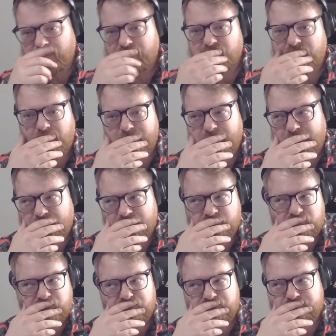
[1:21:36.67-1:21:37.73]
I mean, I'd
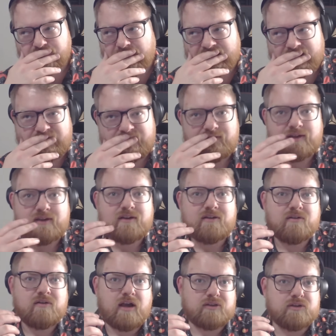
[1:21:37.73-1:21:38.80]
lose money.
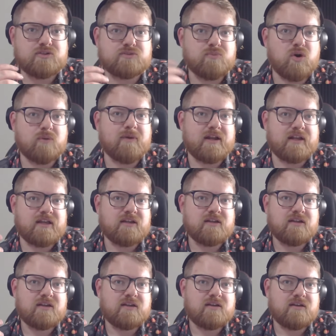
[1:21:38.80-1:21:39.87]
I'd lose more money
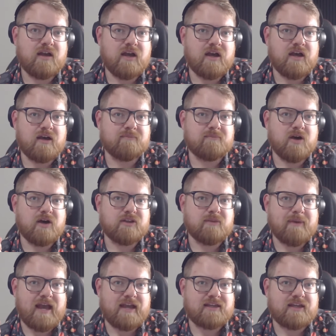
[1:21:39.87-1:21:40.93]
on the
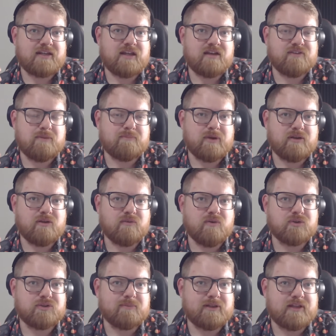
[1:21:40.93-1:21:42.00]
back end of it, but
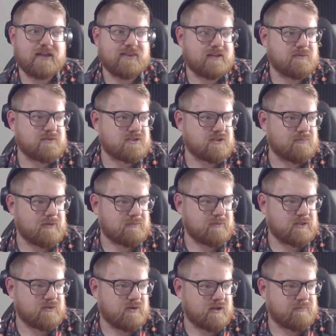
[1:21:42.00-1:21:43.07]
ultimately I think it would still make me
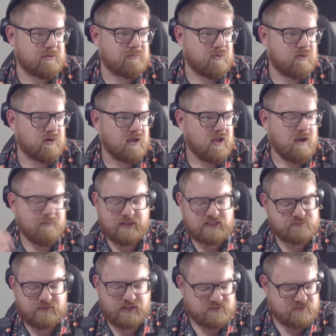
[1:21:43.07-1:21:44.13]
quite a bit more. I mean,
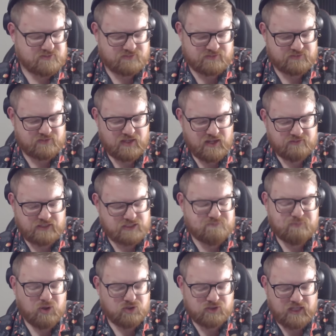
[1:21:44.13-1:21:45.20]
this
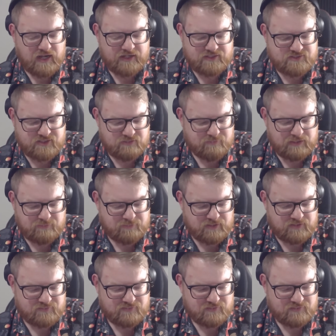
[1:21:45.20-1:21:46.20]
bulk lot is going to make me,